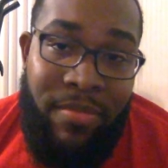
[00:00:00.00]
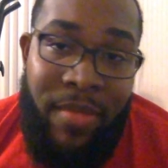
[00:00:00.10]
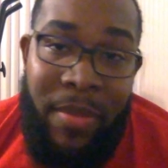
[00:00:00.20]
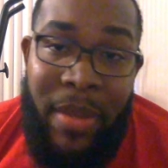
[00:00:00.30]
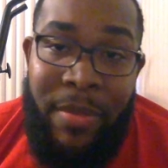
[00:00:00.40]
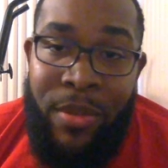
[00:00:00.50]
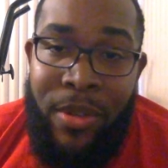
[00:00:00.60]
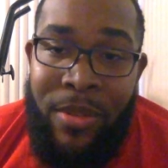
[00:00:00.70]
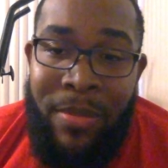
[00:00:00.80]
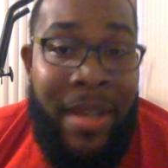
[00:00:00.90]
I might be
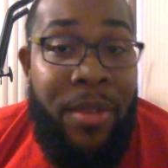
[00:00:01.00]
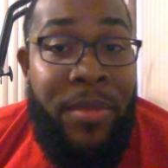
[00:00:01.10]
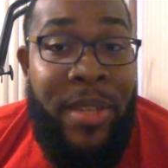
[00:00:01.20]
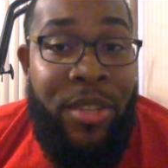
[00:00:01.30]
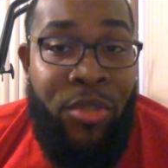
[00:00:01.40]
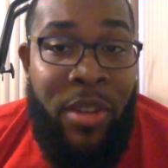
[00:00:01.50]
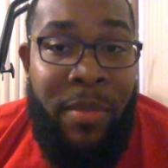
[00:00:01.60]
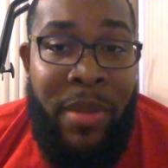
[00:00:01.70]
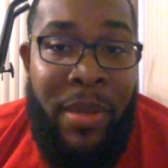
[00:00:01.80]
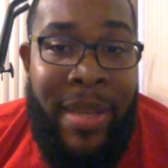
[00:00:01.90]
wrong, but I don't think
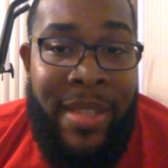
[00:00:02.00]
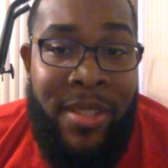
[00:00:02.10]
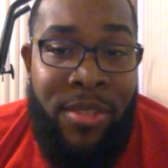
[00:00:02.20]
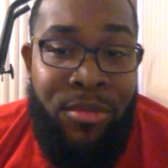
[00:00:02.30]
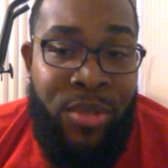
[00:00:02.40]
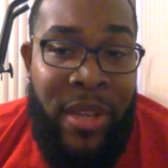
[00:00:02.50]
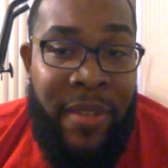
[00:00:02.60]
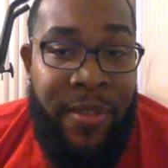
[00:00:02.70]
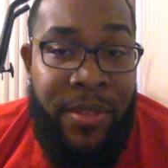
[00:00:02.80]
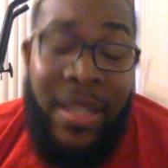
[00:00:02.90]
Grubhub has its own
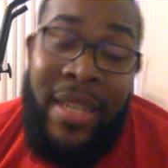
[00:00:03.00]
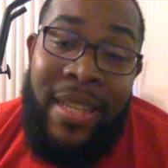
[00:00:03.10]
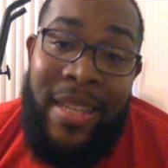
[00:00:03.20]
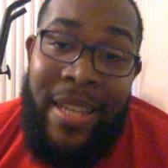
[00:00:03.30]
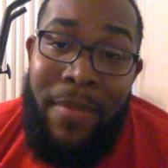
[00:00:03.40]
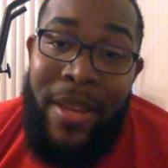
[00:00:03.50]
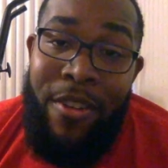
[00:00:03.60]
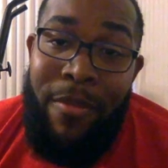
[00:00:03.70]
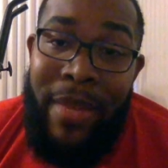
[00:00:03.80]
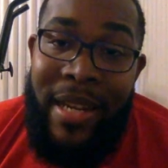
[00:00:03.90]
drivers. It may or
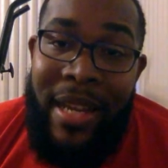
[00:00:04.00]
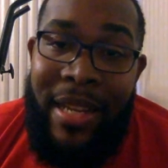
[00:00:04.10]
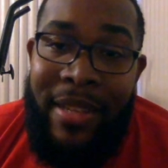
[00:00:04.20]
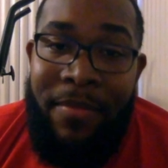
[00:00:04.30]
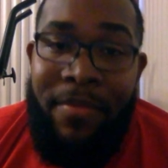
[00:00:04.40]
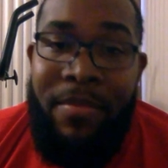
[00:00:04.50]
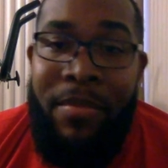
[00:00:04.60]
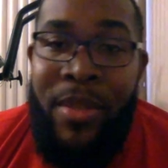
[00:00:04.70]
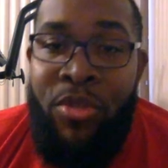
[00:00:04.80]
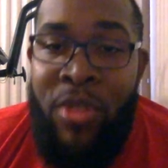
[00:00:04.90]
may not,
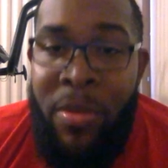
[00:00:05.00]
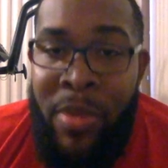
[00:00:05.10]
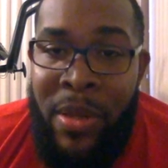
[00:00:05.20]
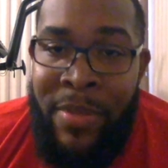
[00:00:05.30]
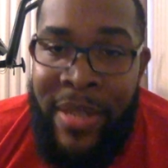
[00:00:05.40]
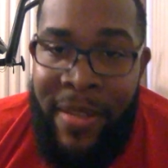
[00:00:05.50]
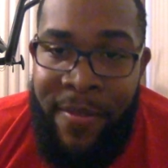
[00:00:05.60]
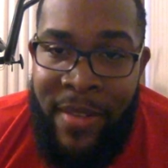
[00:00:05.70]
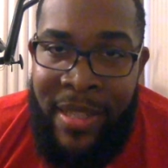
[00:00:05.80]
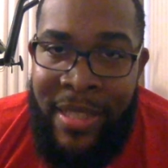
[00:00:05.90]
but Grubhub
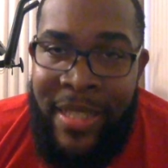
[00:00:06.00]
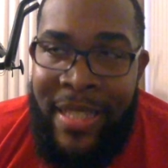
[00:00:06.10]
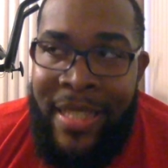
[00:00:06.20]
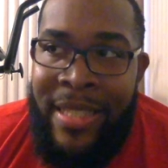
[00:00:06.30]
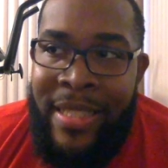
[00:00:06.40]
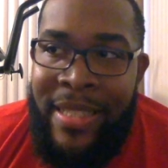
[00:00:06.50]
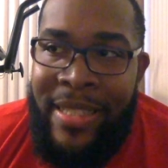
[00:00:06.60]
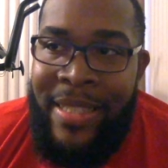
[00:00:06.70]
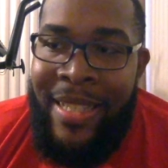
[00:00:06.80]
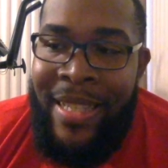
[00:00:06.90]
definitely
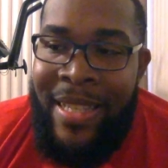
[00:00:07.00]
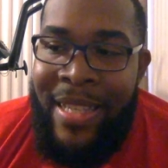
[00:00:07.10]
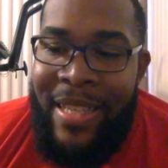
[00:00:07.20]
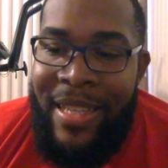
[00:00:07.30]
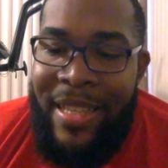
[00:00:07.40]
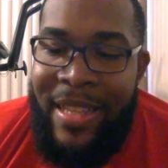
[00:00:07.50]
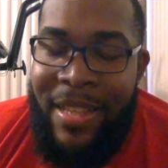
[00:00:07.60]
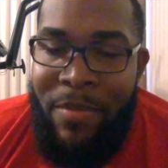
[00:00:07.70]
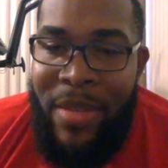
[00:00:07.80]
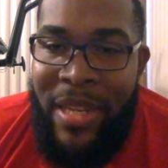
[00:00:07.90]
is the
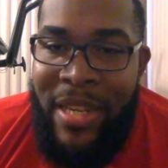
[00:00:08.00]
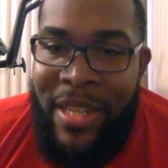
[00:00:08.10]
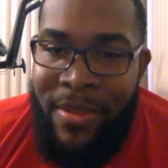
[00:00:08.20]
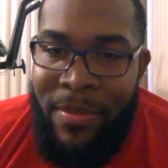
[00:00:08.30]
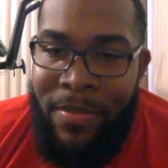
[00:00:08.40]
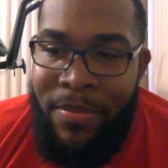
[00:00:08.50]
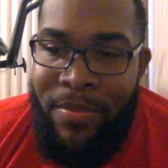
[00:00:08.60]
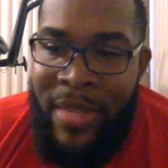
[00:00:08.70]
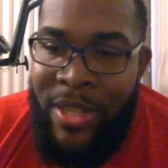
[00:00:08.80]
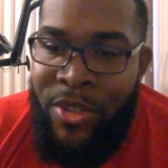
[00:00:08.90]
medium
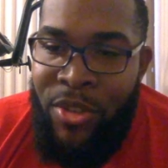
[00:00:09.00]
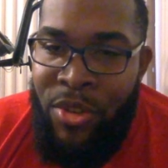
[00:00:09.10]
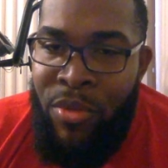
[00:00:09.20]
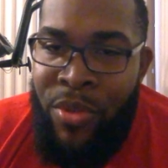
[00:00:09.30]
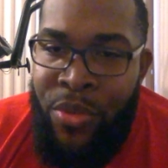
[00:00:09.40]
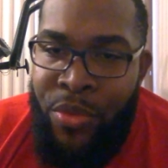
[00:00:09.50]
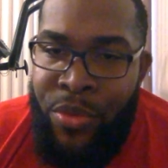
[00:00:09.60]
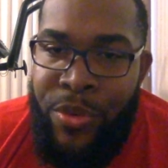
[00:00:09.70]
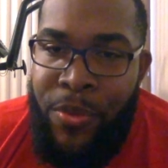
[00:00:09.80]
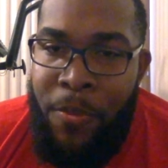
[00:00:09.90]
that you're going
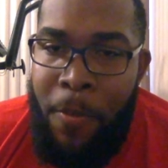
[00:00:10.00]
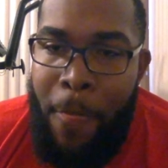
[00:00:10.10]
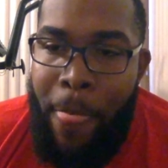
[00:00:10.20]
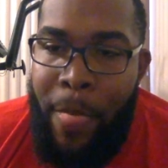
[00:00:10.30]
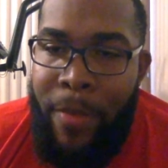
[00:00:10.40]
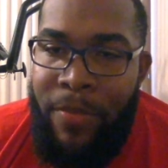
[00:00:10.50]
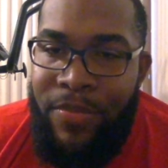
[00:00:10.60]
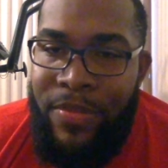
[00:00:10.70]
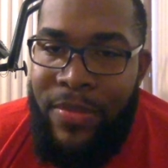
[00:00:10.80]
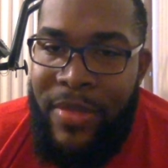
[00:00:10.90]
through
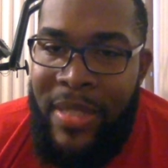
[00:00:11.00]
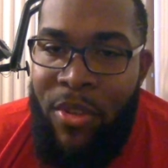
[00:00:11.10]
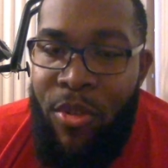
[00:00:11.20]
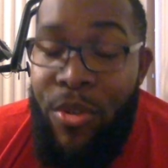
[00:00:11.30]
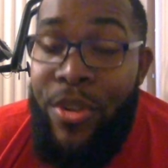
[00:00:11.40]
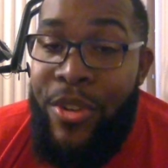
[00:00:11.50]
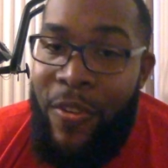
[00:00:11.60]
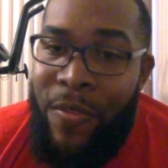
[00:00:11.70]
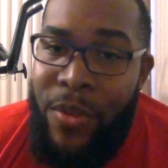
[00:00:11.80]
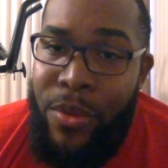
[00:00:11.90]
to order your
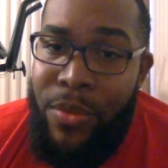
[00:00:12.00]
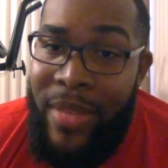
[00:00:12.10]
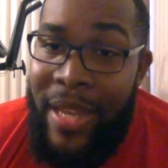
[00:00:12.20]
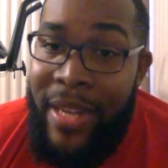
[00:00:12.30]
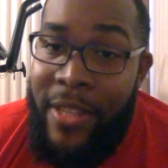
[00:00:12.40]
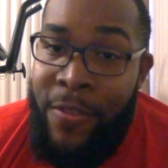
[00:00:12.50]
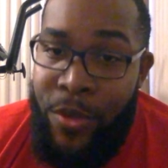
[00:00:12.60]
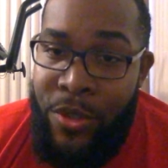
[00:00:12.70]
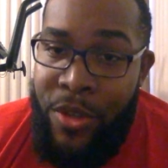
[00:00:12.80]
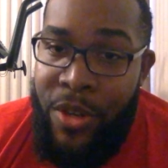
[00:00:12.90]
food. That is
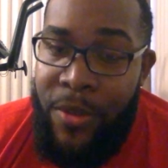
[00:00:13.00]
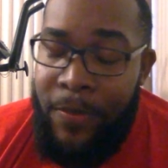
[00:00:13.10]
for sure.